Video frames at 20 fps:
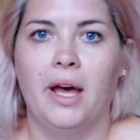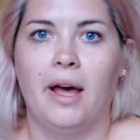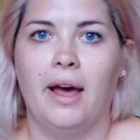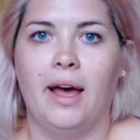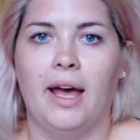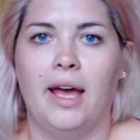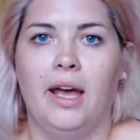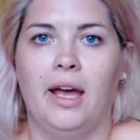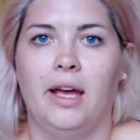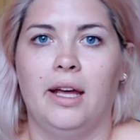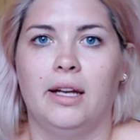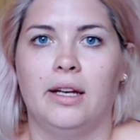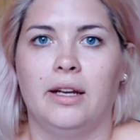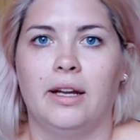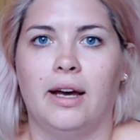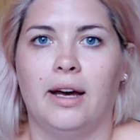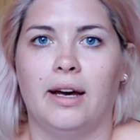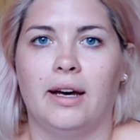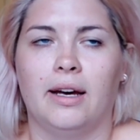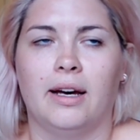and
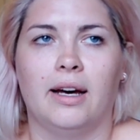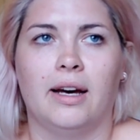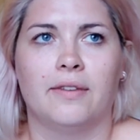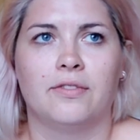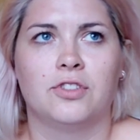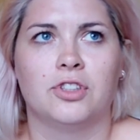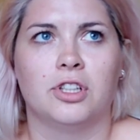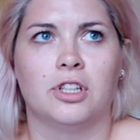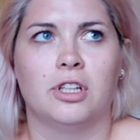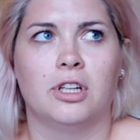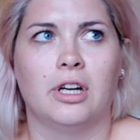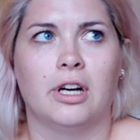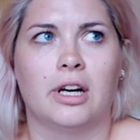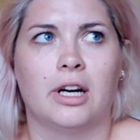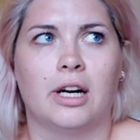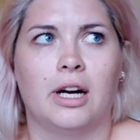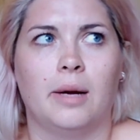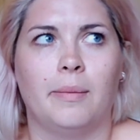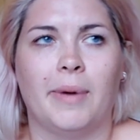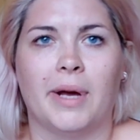
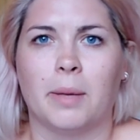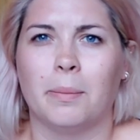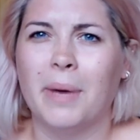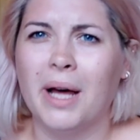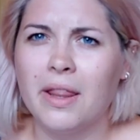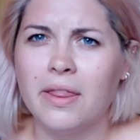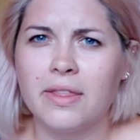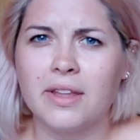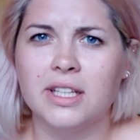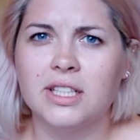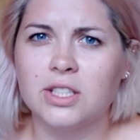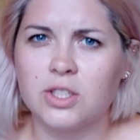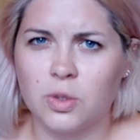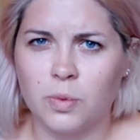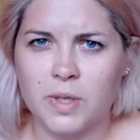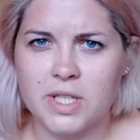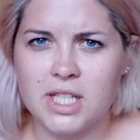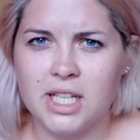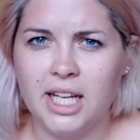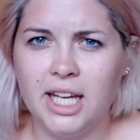after about a month it still
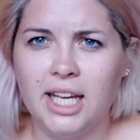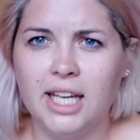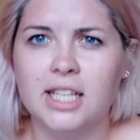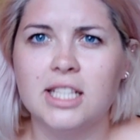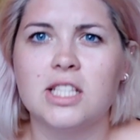wasn't here,